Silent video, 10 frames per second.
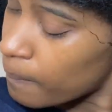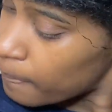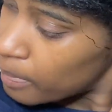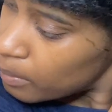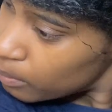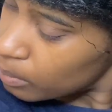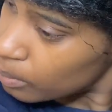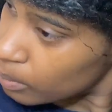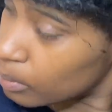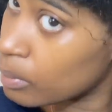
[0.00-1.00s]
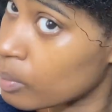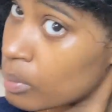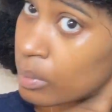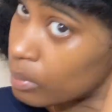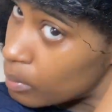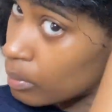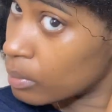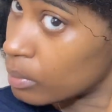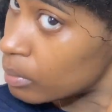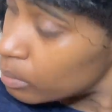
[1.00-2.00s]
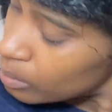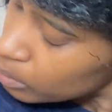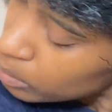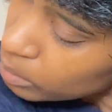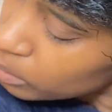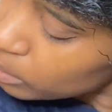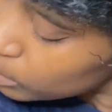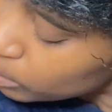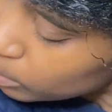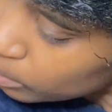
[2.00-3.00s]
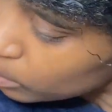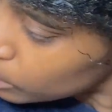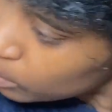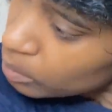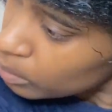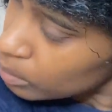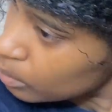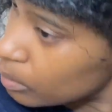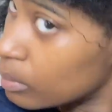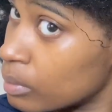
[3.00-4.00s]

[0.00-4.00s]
i do i've been lazy very lazy and just tired